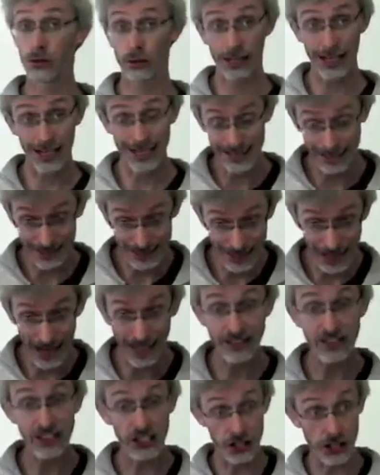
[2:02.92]
created
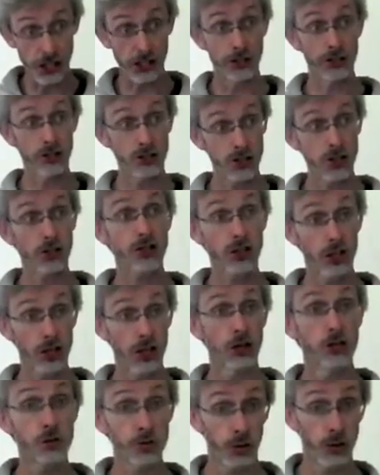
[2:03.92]
antigens to
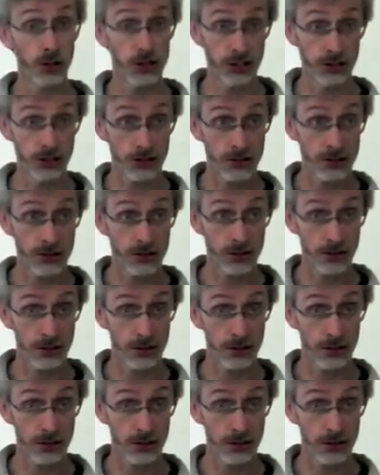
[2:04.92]
those poisons,